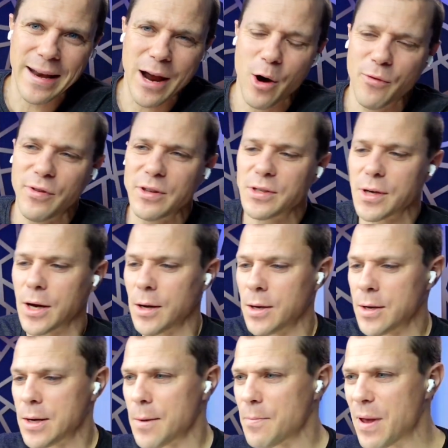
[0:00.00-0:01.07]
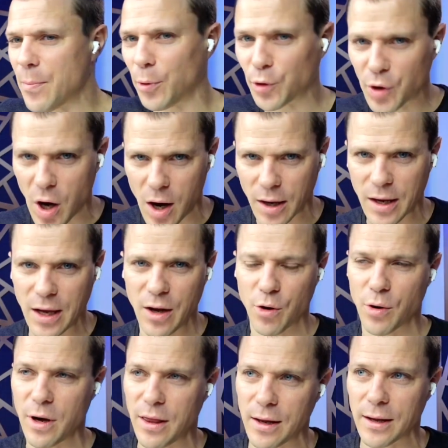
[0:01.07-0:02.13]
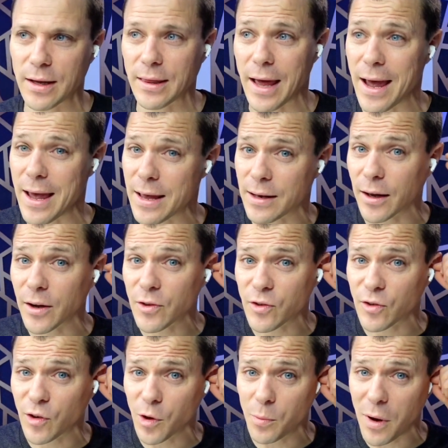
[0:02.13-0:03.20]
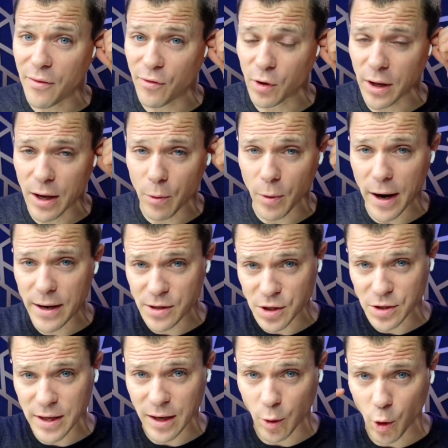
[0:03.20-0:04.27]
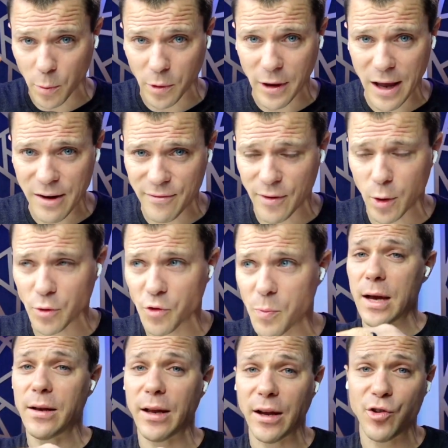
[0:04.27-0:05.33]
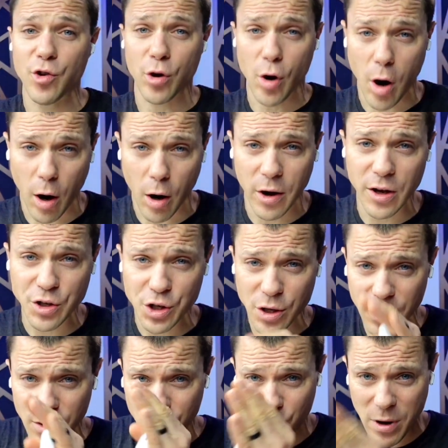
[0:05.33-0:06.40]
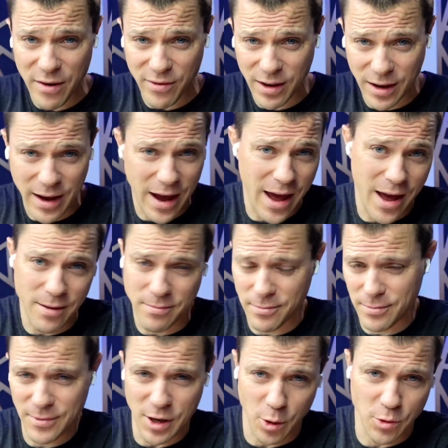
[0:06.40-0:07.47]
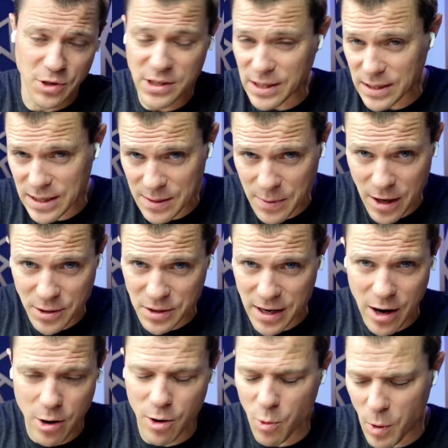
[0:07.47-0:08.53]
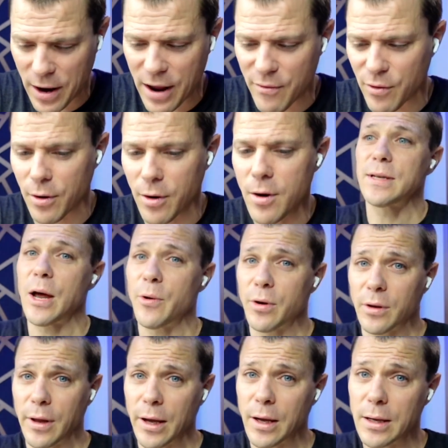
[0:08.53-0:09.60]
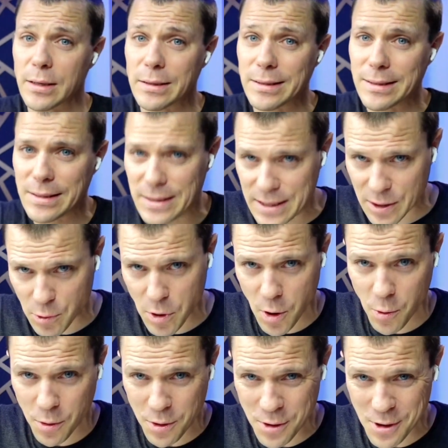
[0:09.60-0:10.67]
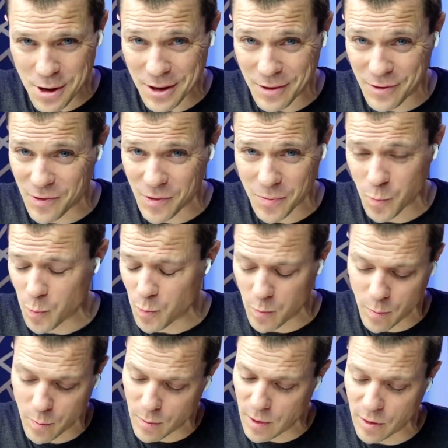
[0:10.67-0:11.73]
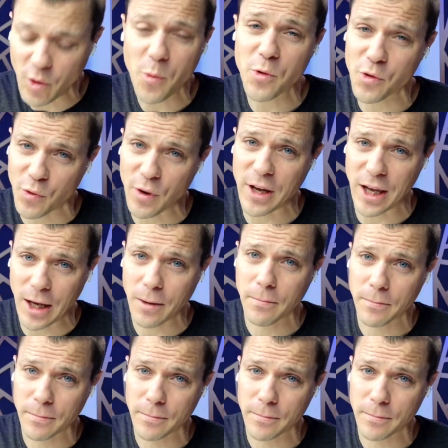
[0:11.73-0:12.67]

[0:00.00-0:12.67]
Now, if it's a people talking or anything like that. It does still muffle it, right? Just like normal headphones. It takes your car engine revving at, you know, 60 miles an hour or whatever down to like zero. It's it's almost freaky.